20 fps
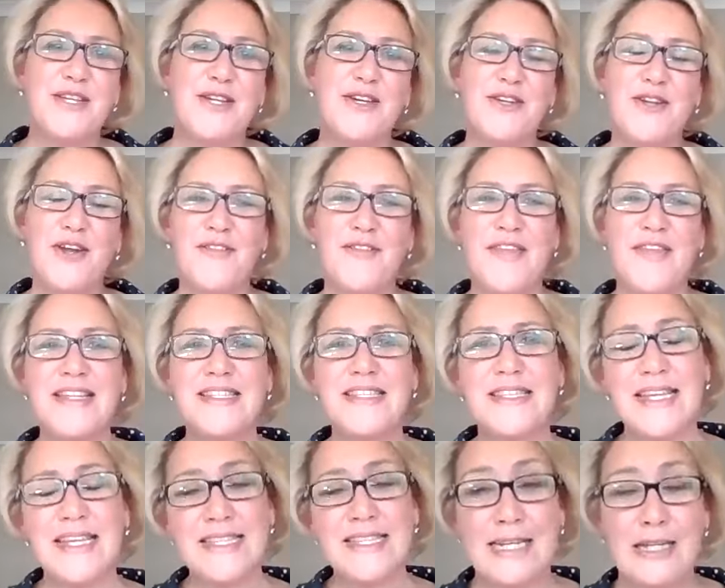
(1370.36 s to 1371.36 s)
so you know, there's
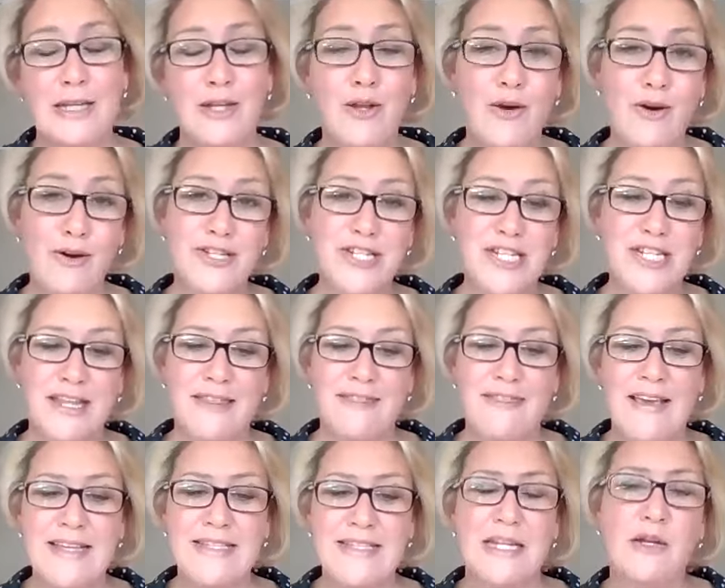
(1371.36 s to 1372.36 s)
there's a lot
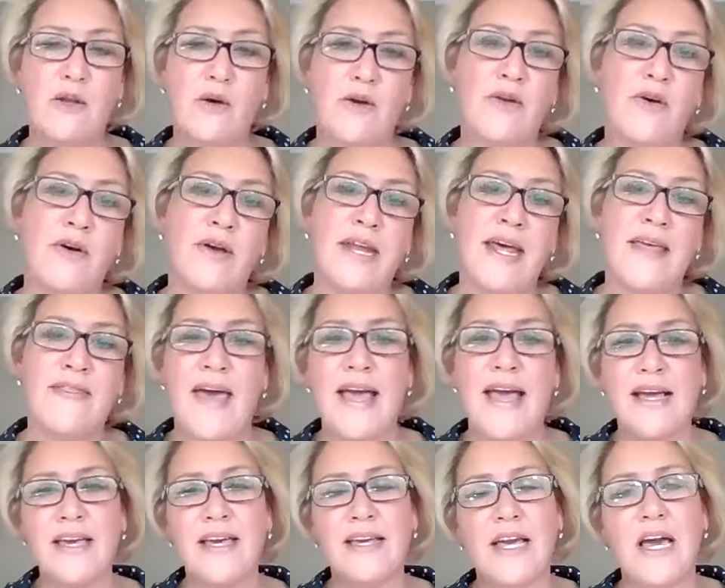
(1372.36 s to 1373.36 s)
there's a lot on, and that
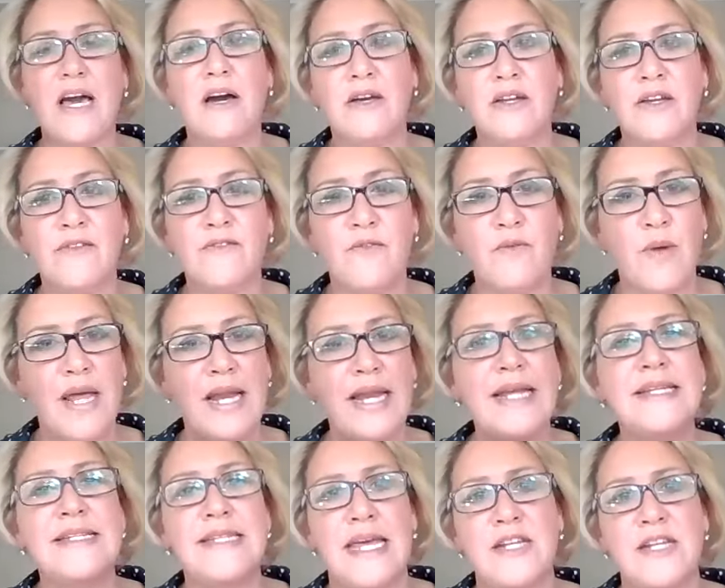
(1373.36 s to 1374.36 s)
can kind of
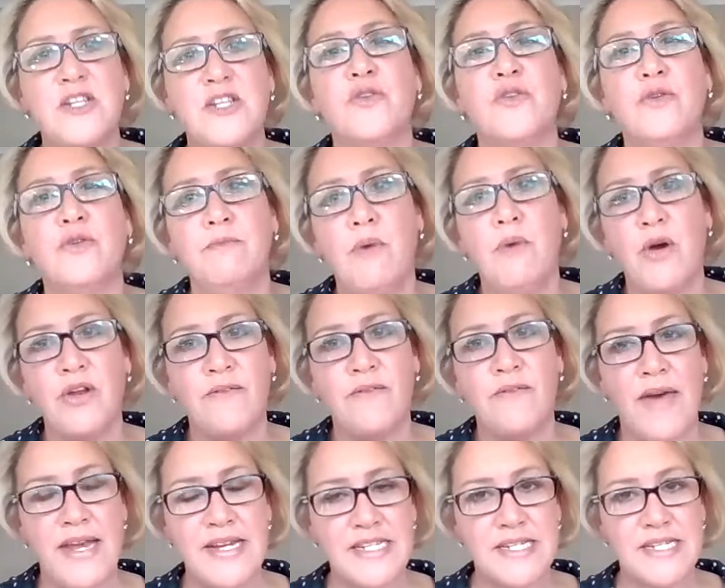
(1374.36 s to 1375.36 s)
really dent your
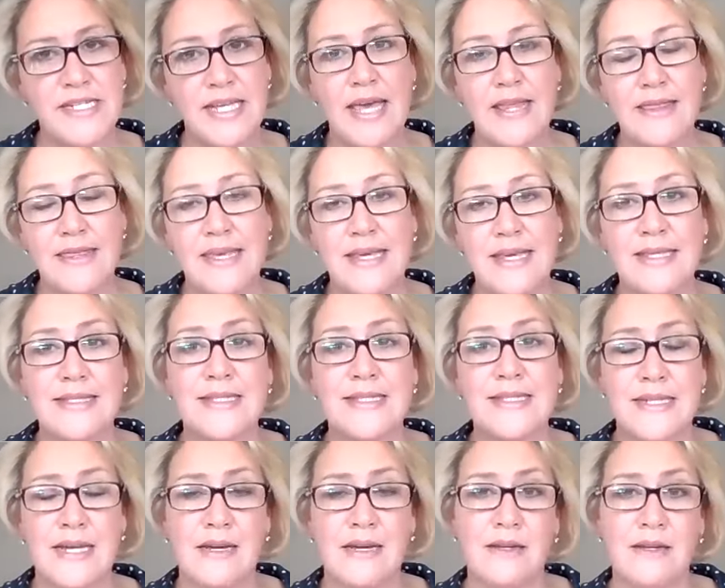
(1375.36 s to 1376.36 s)
motivation to get things
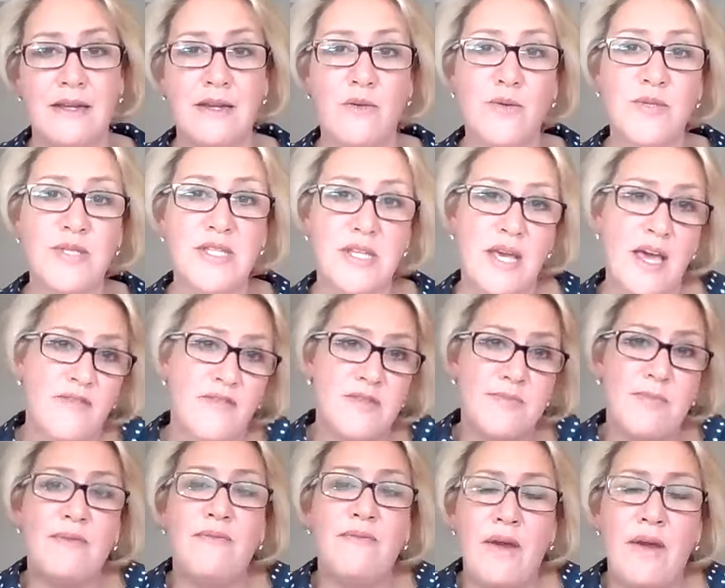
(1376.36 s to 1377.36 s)
done. And also, you have to
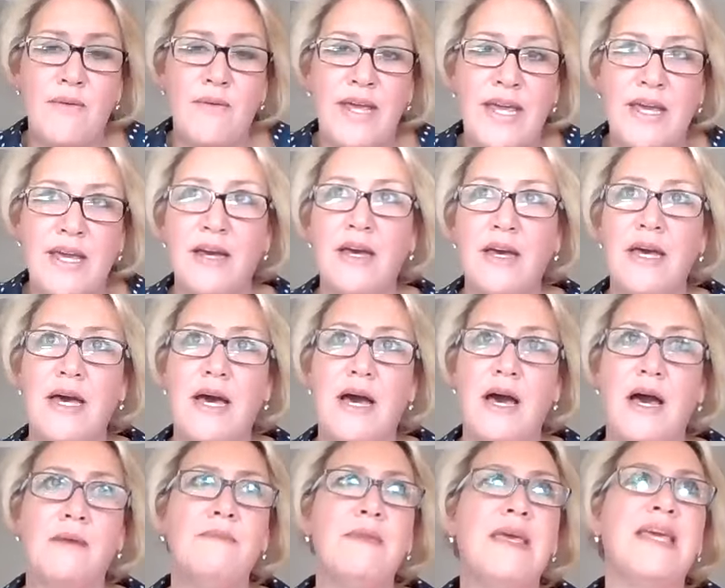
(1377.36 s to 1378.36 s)
be very
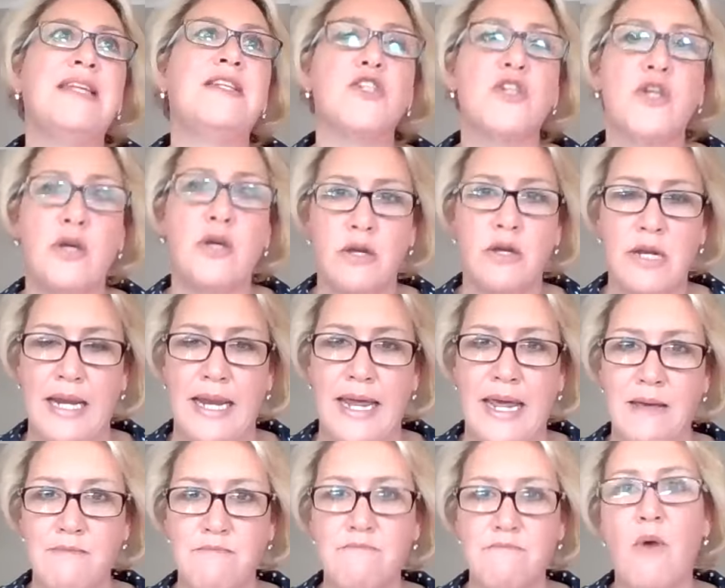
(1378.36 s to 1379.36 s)
um,
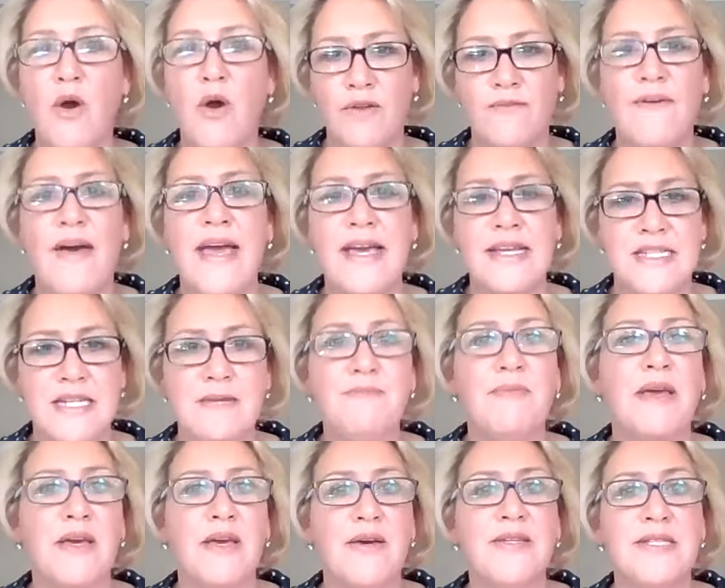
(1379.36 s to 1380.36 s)
internally motivated
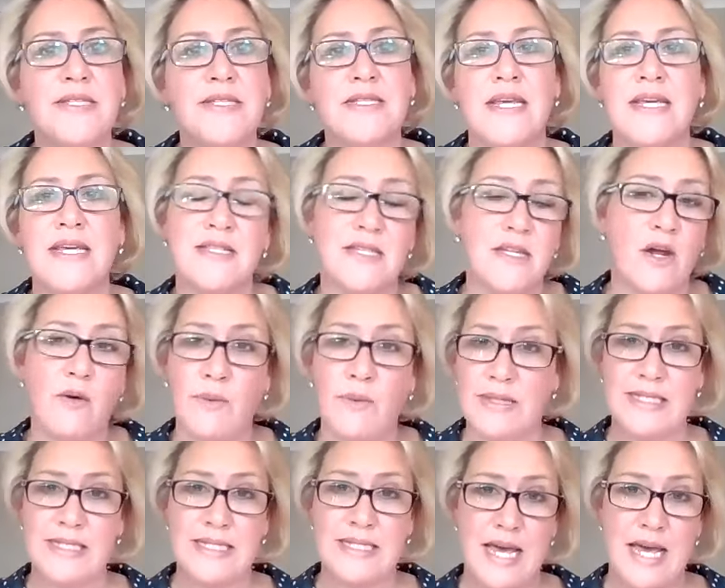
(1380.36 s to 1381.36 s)
because there's no
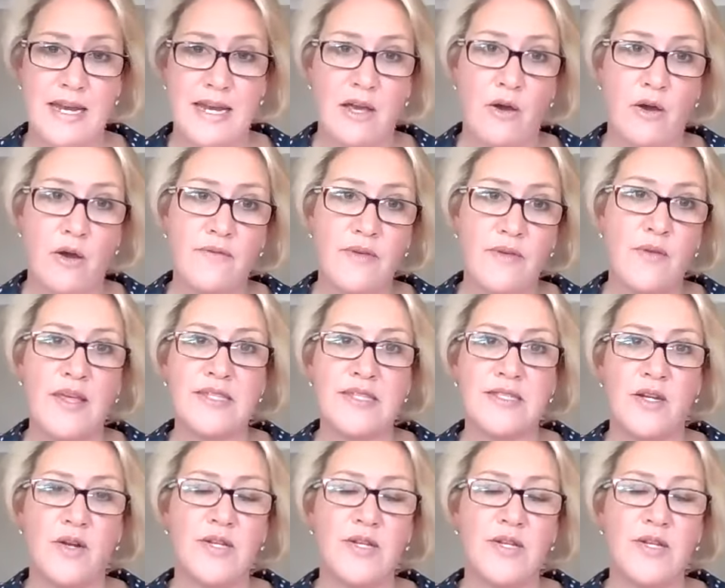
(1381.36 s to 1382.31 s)
one standing over you. There's no